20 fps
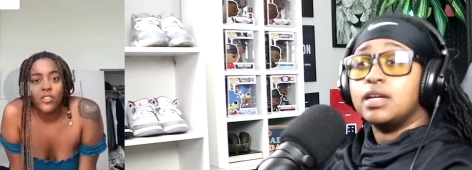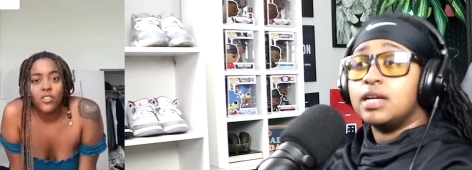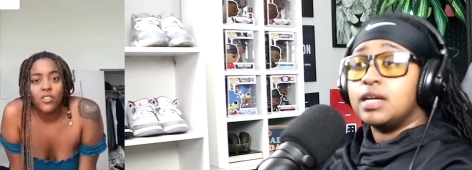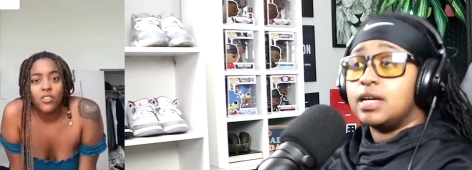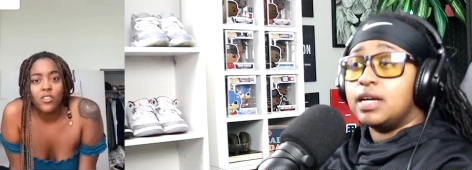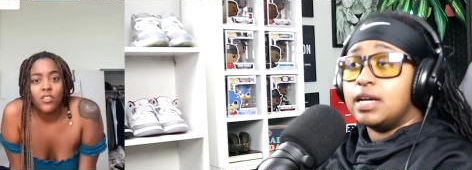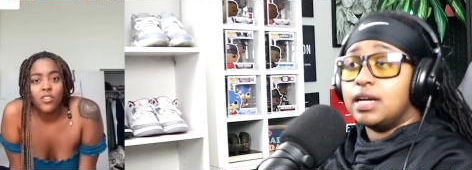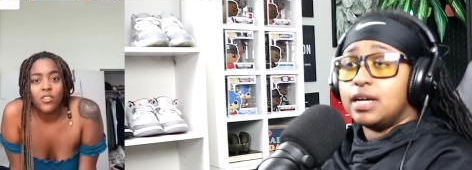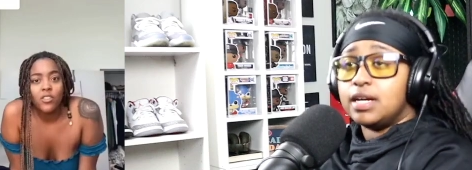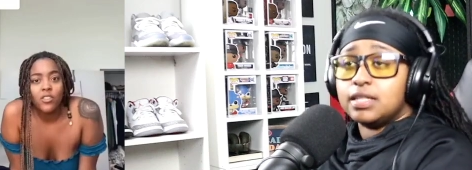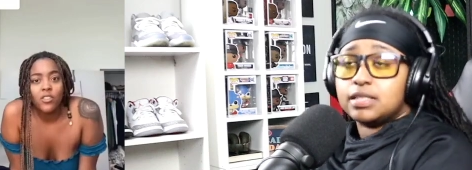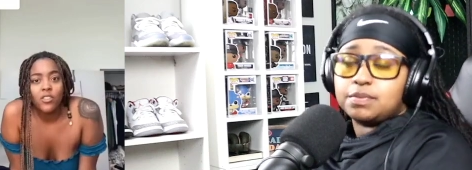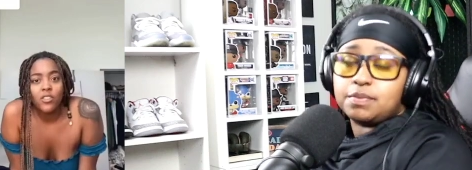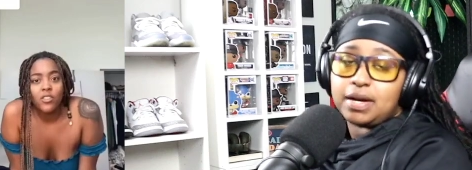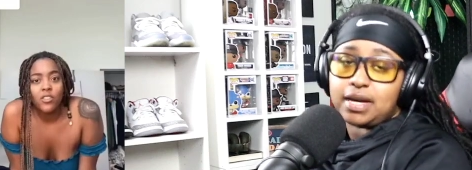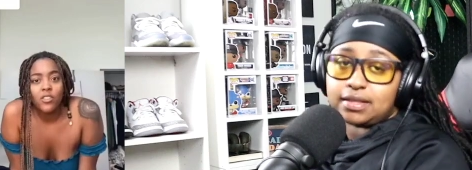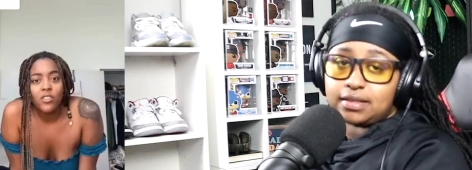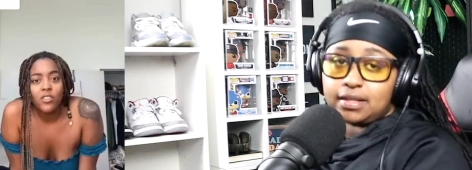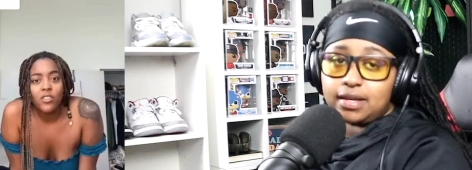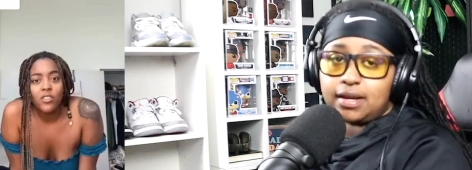Speaker 1: Here's
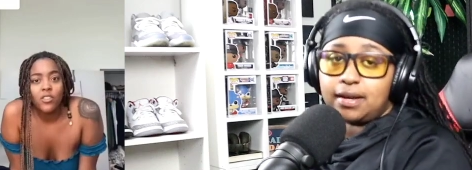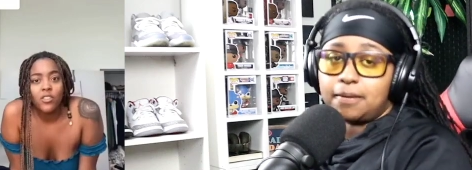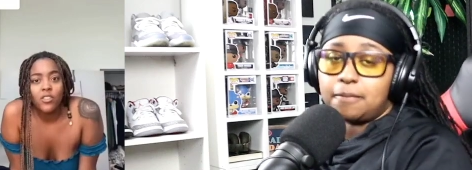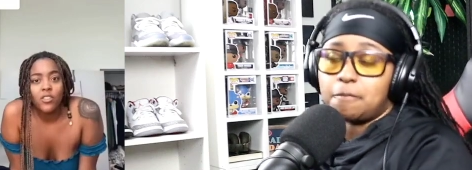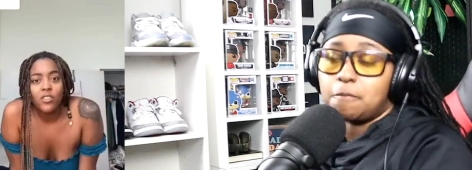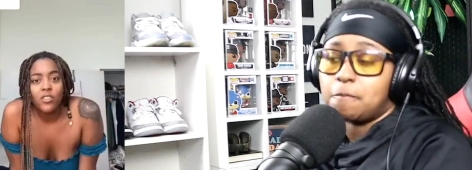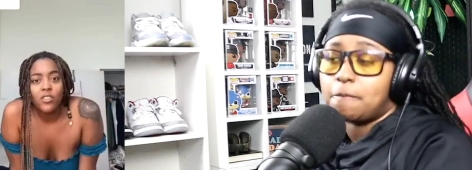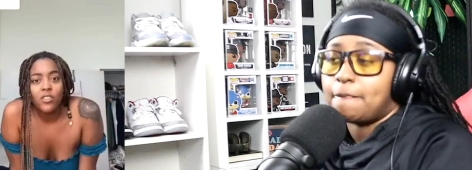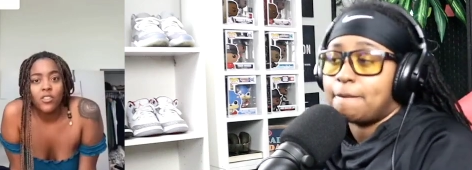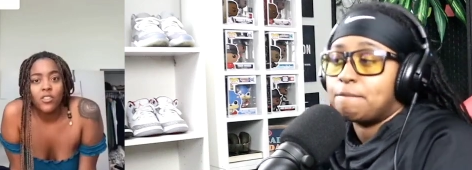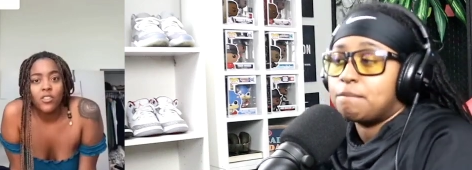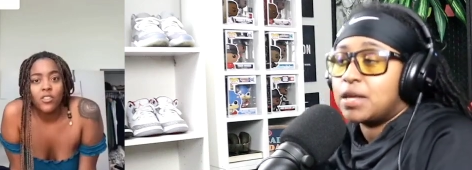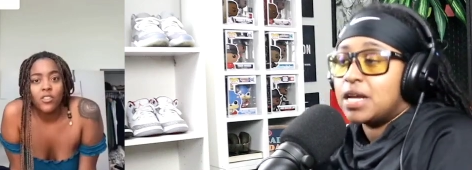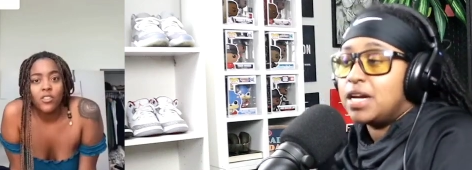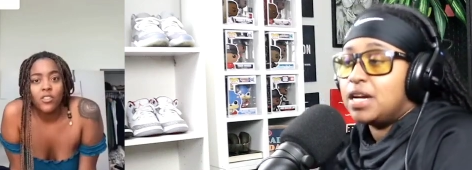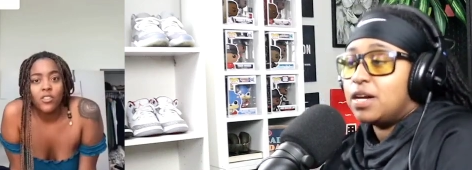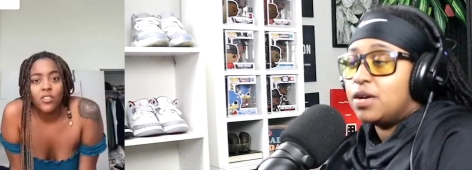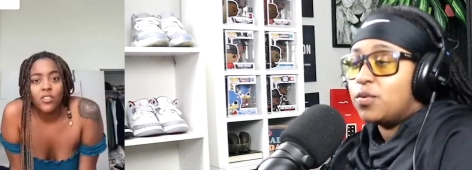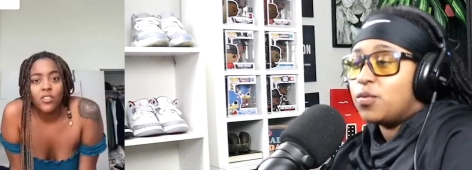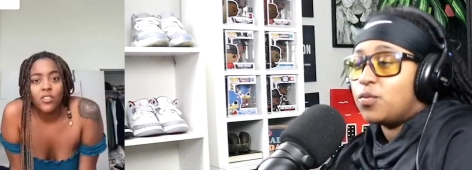my thing
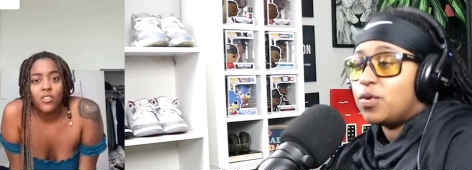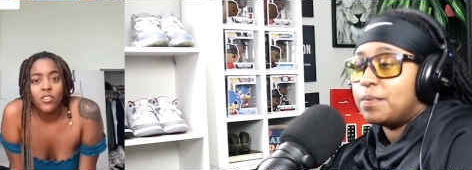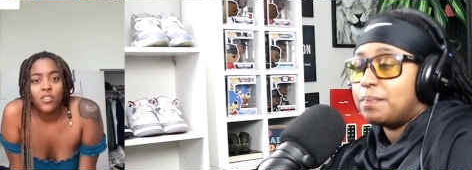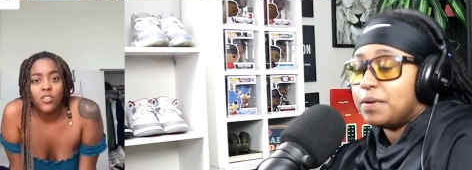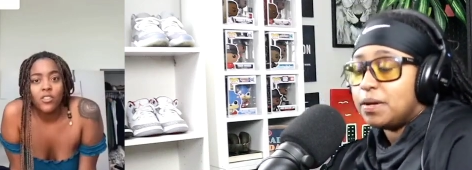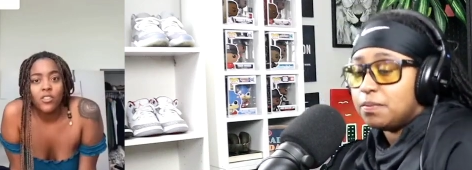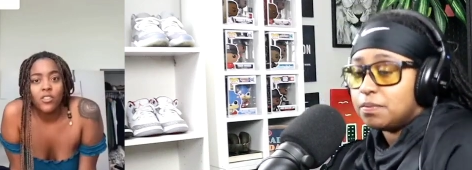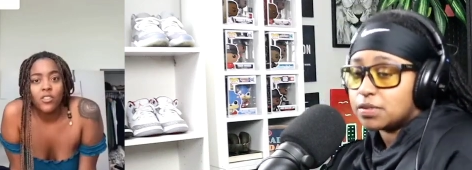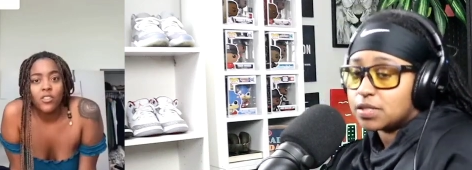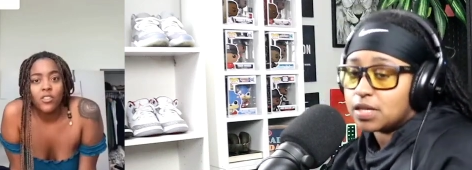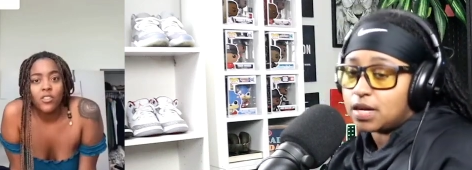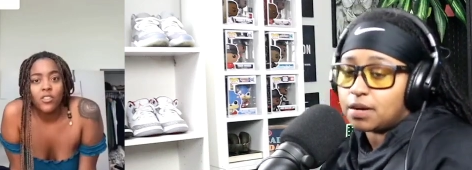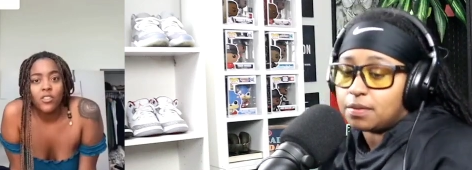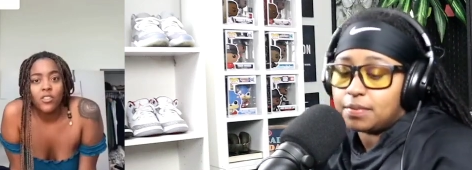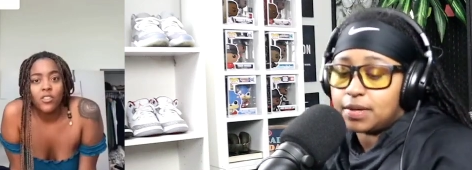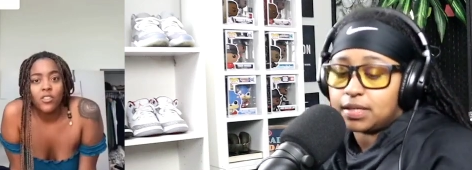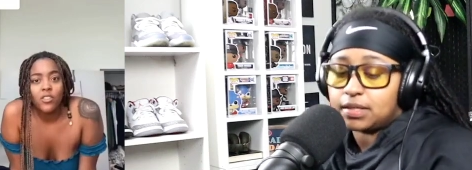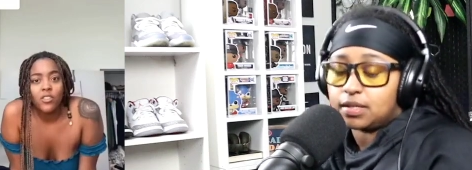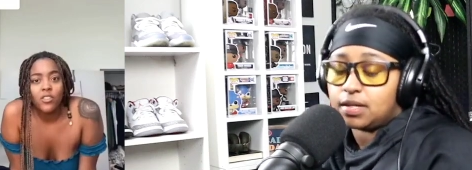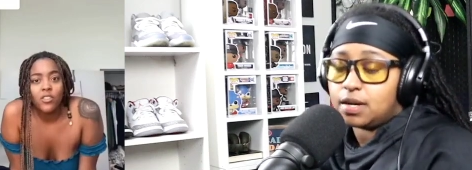when people talk
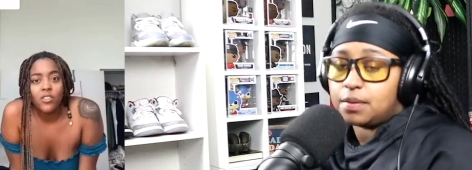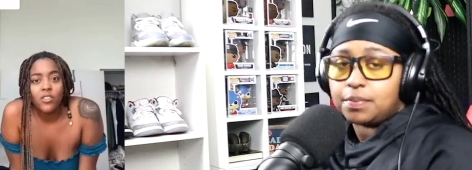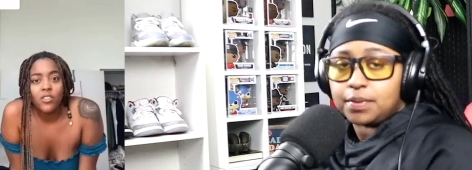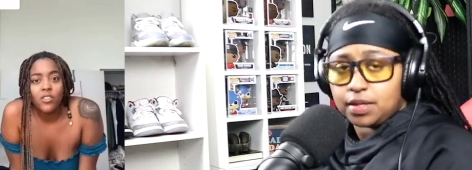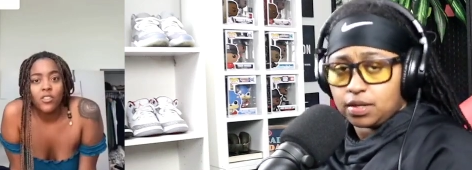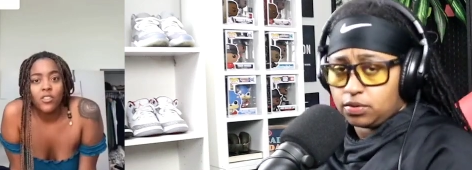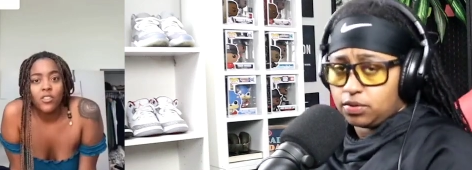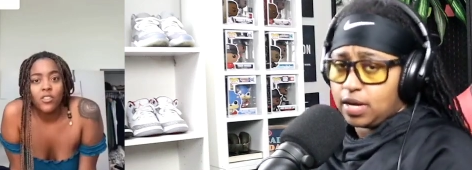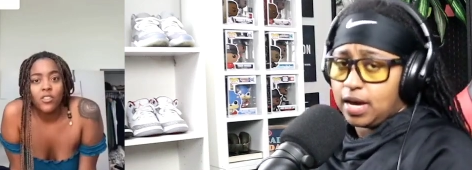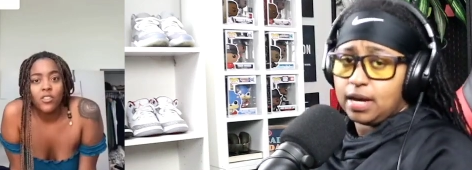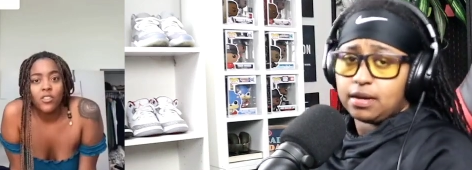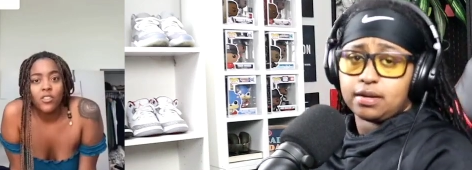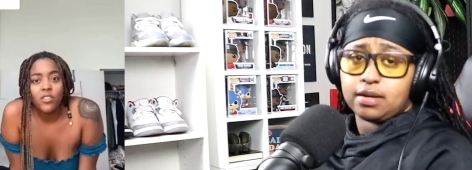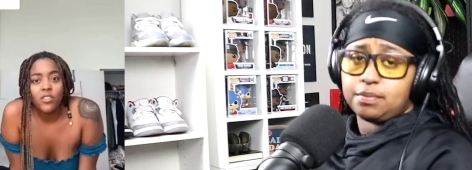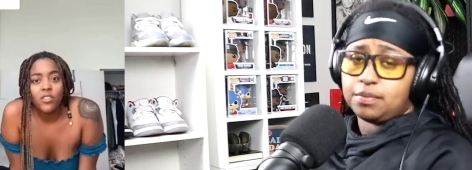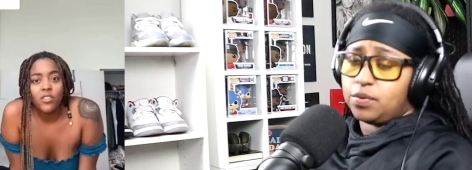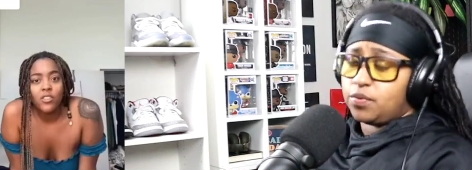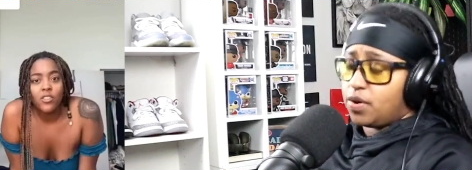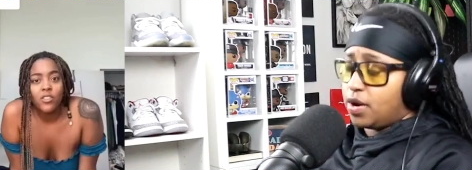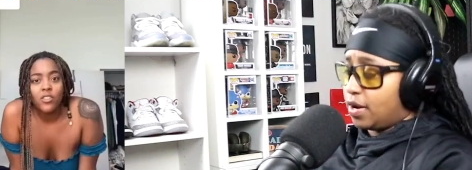about therapy, do not get
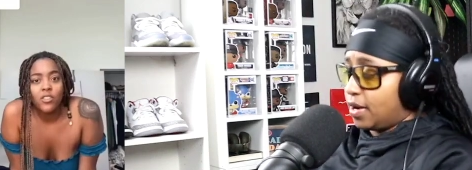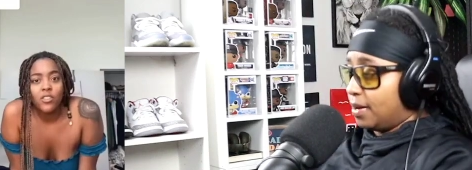me wrong,